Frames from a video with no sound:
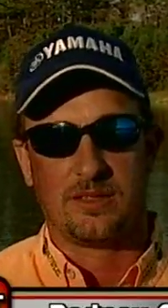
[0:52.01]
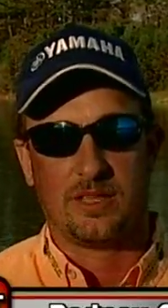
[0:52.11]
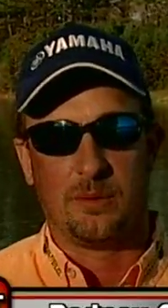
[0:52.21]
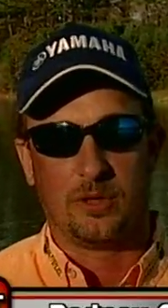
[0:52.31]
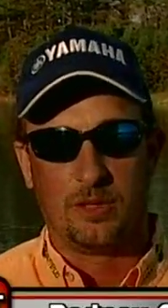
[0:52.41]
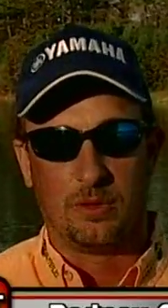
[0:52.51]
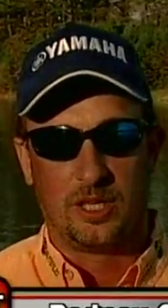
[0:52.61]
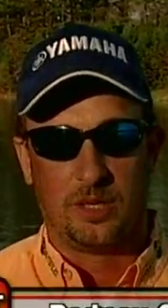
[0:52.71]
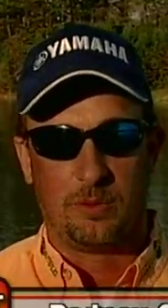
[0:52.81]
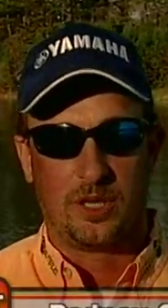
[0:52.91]
up their
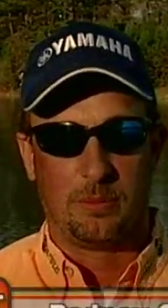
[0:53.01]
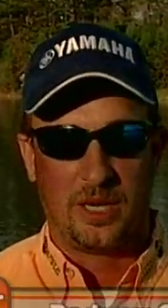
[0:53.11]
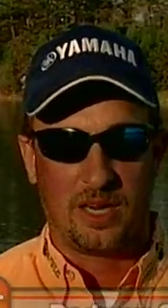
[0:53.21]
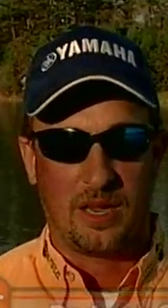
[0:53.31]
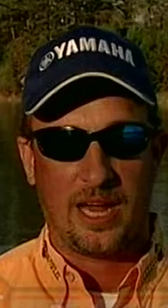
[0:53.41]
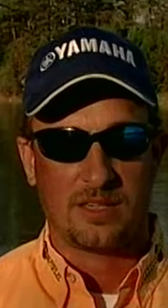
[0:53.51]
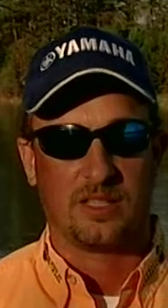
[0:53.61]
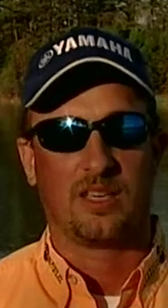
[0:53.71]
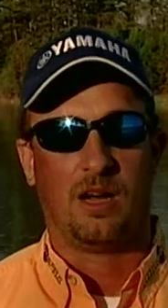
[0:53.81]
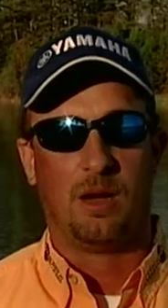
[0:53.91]
equilibrium and it actually
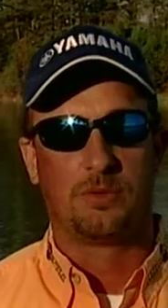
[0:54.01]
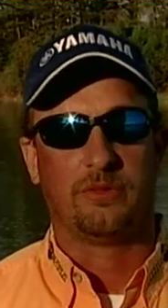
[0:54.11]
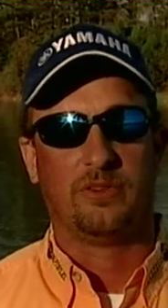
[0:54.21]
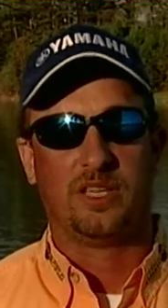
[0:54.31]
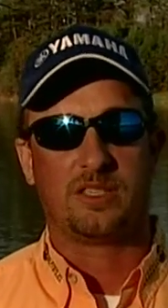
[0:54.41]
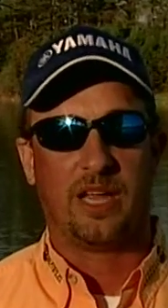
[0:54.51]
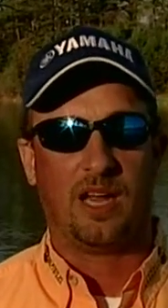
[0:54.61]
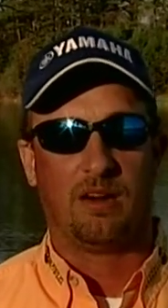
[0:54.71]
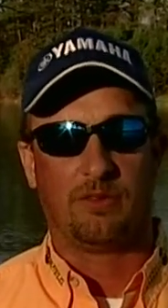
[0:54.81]
calms the fish down.